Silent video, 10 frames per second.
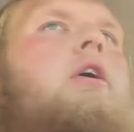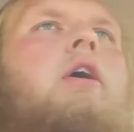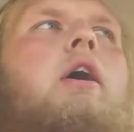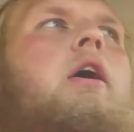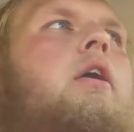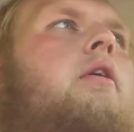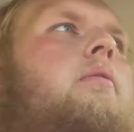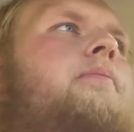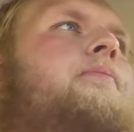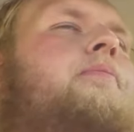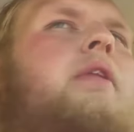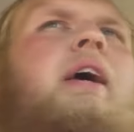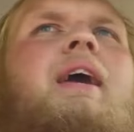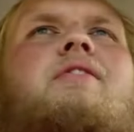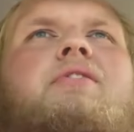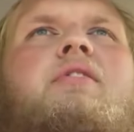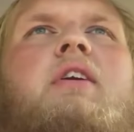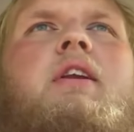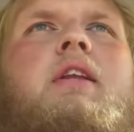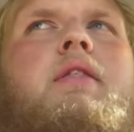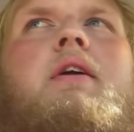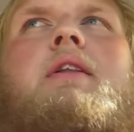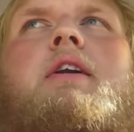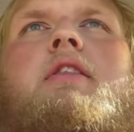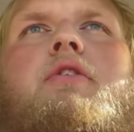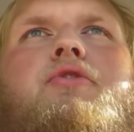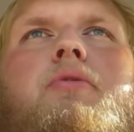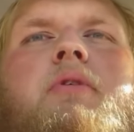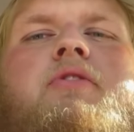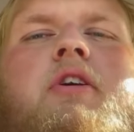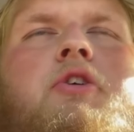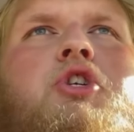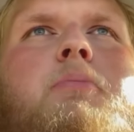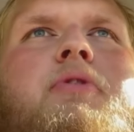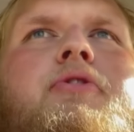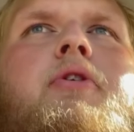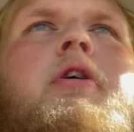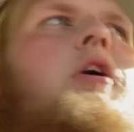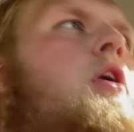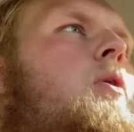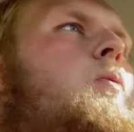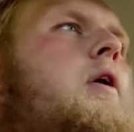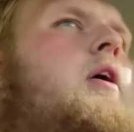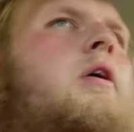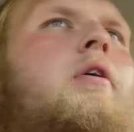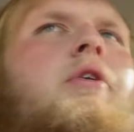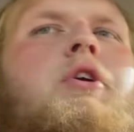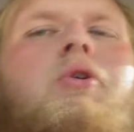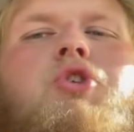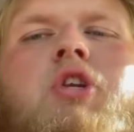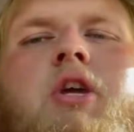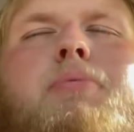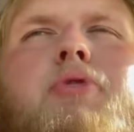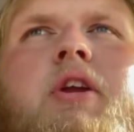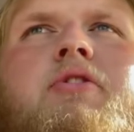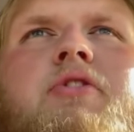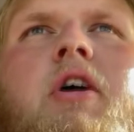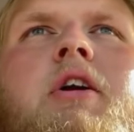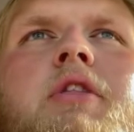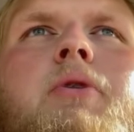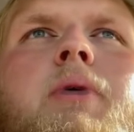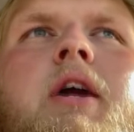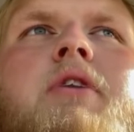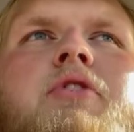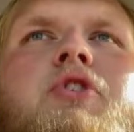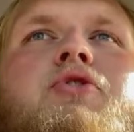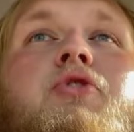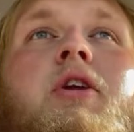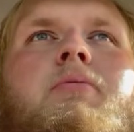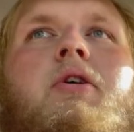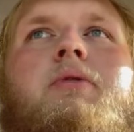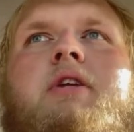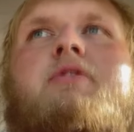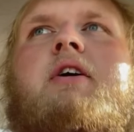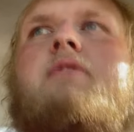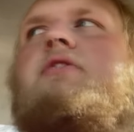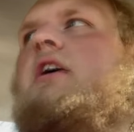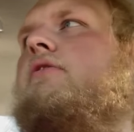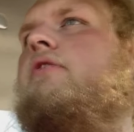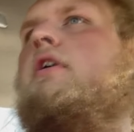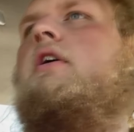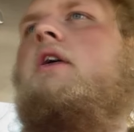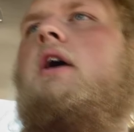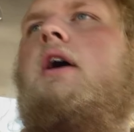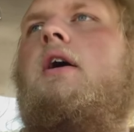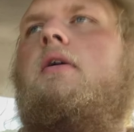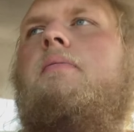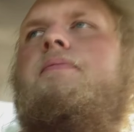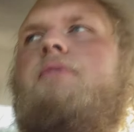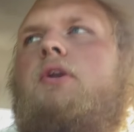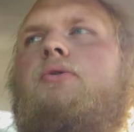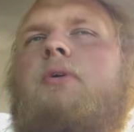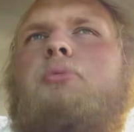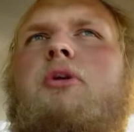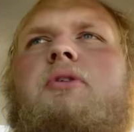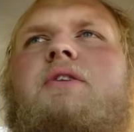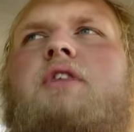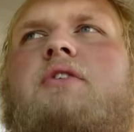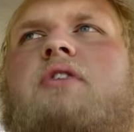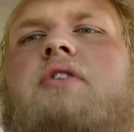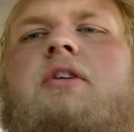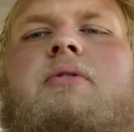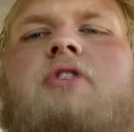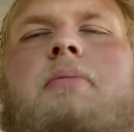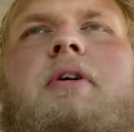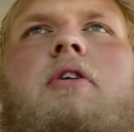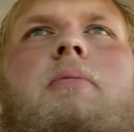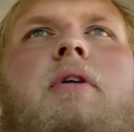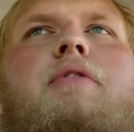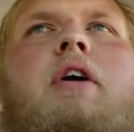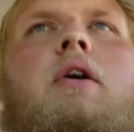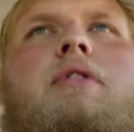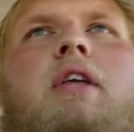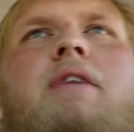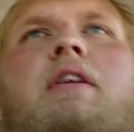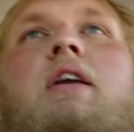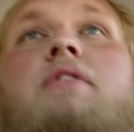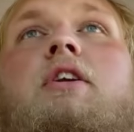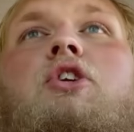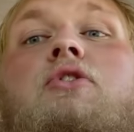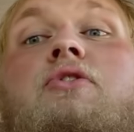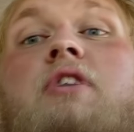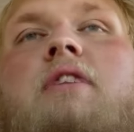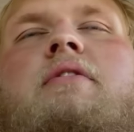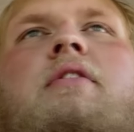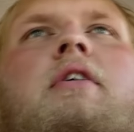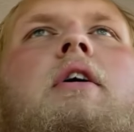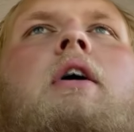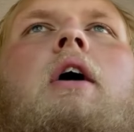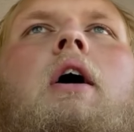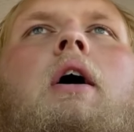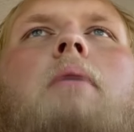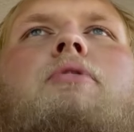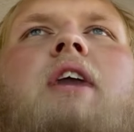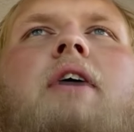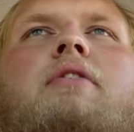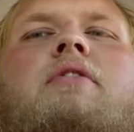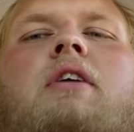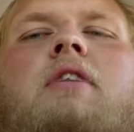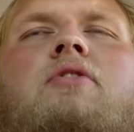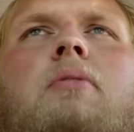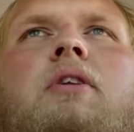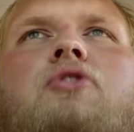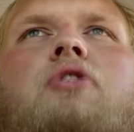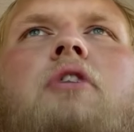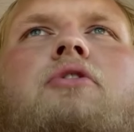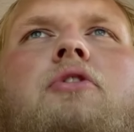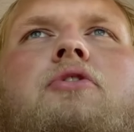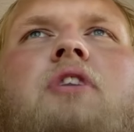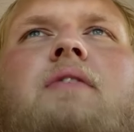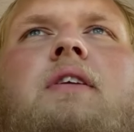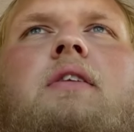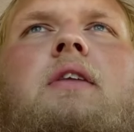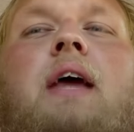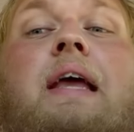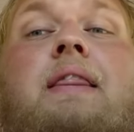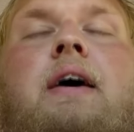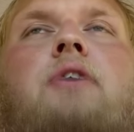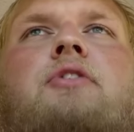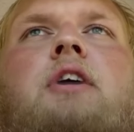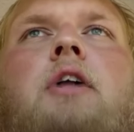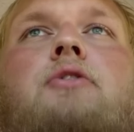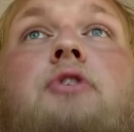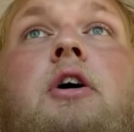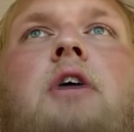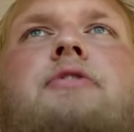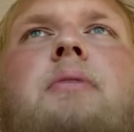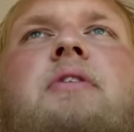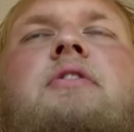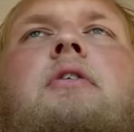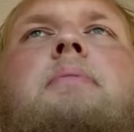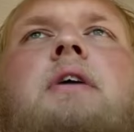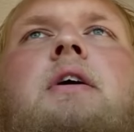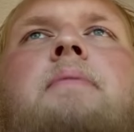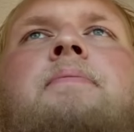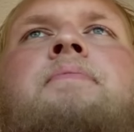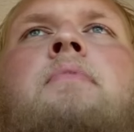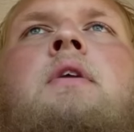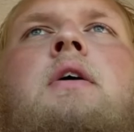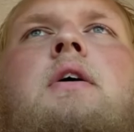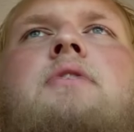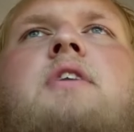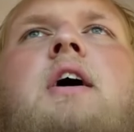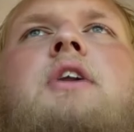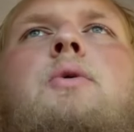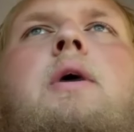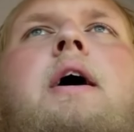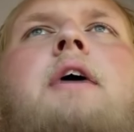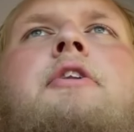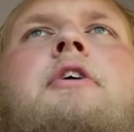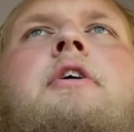I haven't seen anything like this from this dealership before, where usually they're pretty stuck in their ways and just straight up don't discount stuff. Pretty much everything sells at MSRP or above there, and then if it doesn't, it just sits. Now to see some of these trucks are $7,000, $8,000 off MSRP is kind of wild.